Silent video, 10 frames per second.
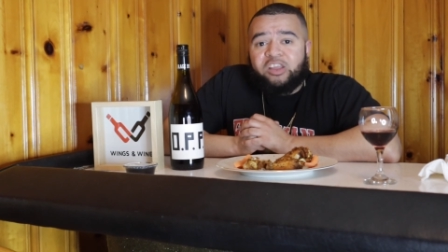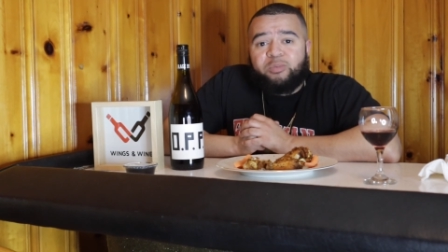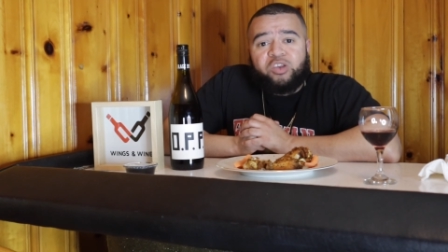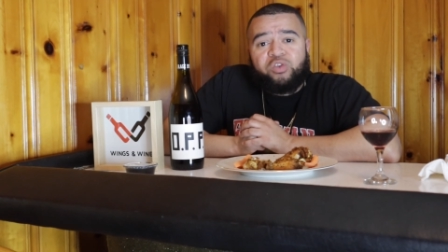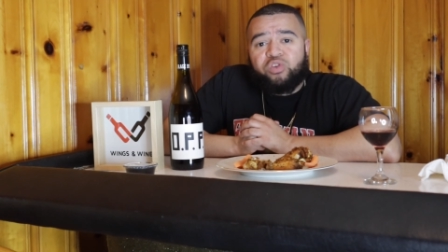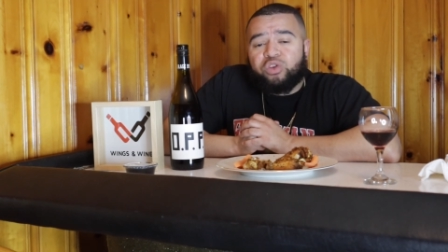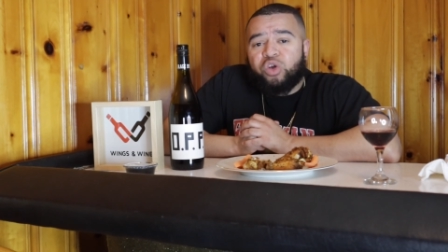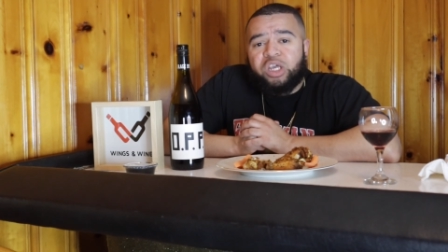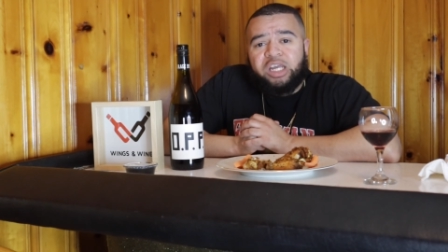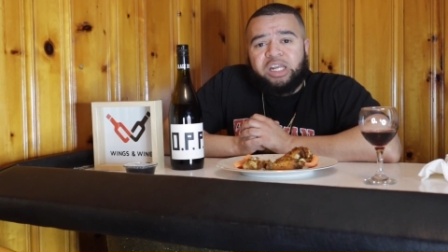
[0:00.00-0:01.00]
especially if you're
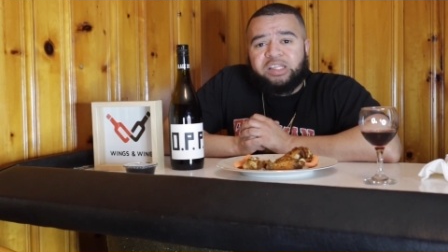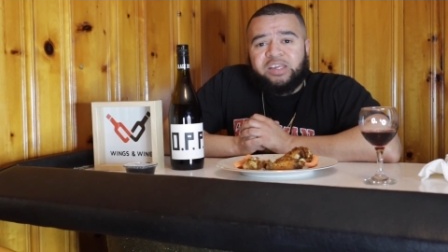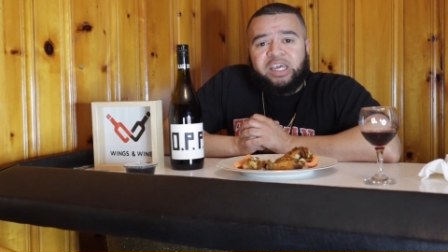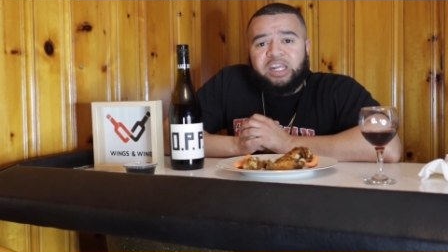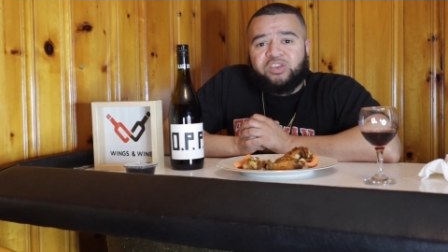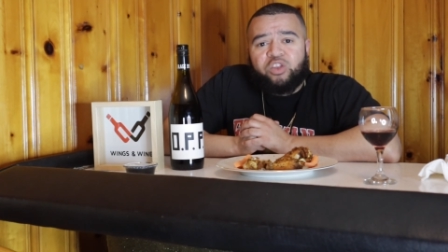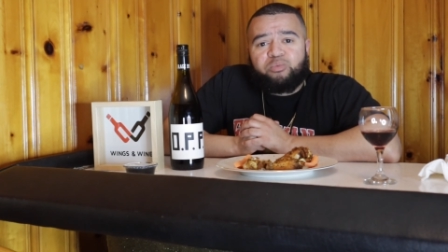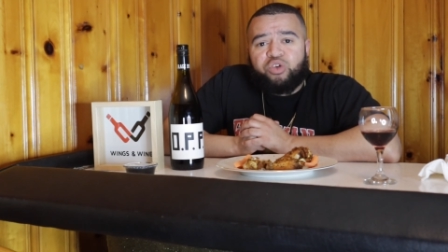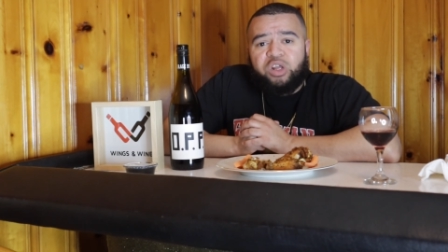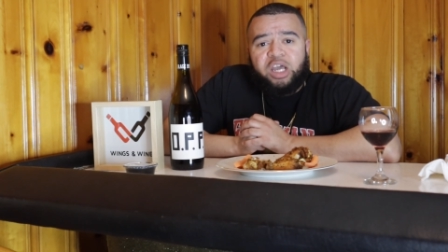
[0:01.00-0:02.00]
looking to get into the
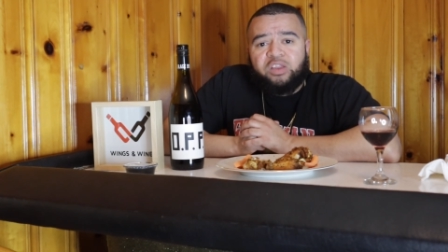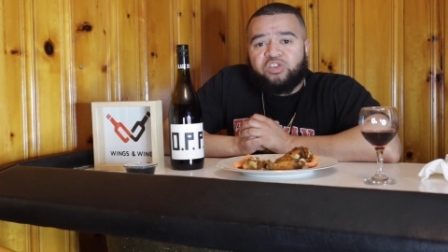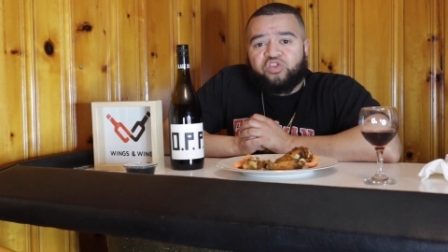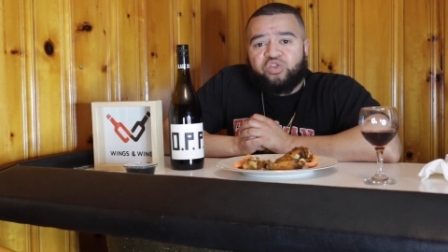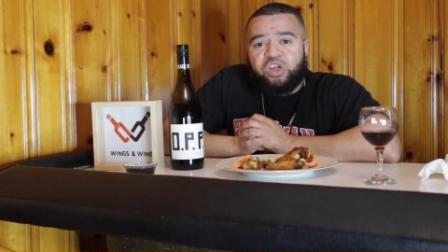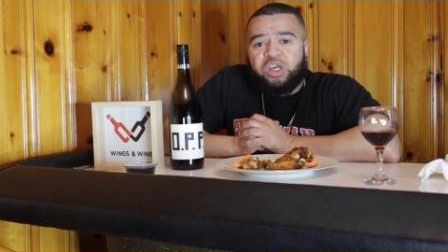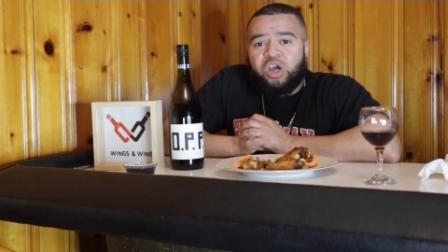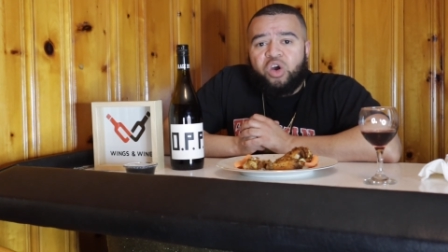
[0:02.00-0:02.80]
beauty industry